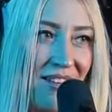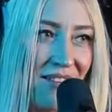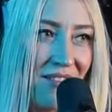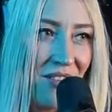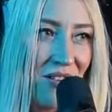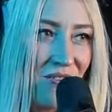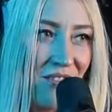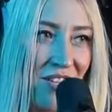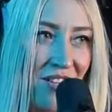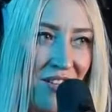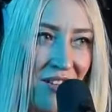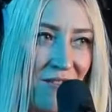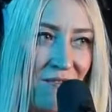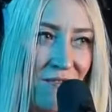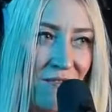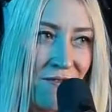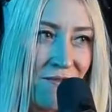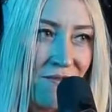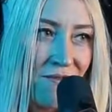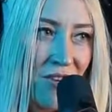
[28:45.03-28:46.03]
I lived
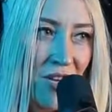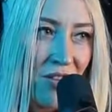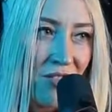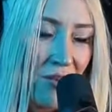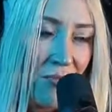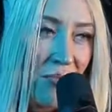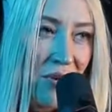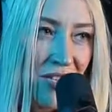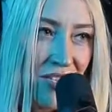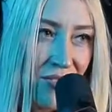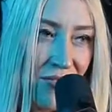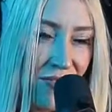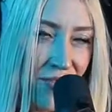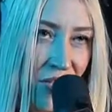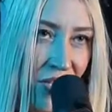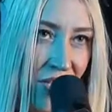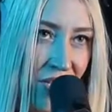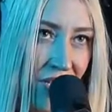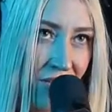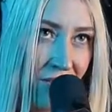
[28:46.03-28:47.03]
on the bus
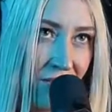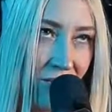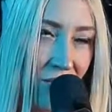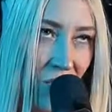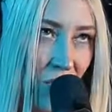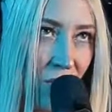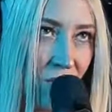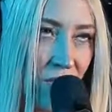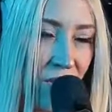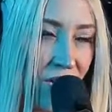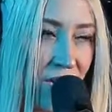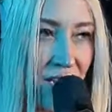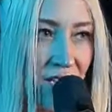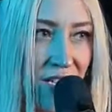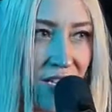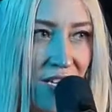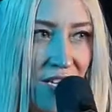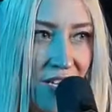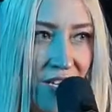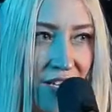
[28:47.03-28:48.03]
for over a
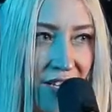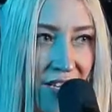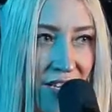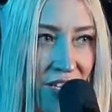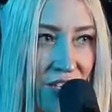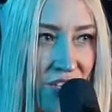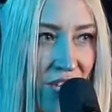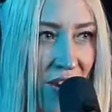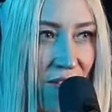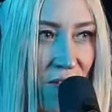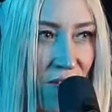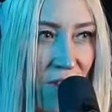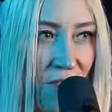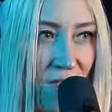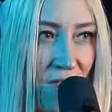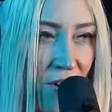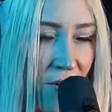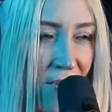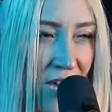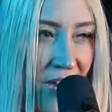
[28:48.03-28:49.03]
year and
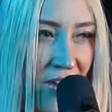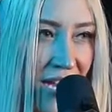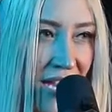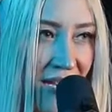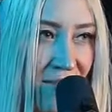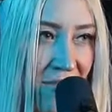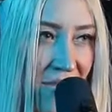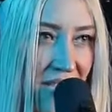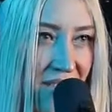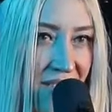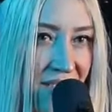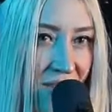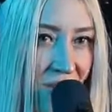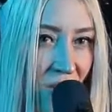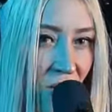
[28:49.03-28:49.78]
traveled for about 9 months.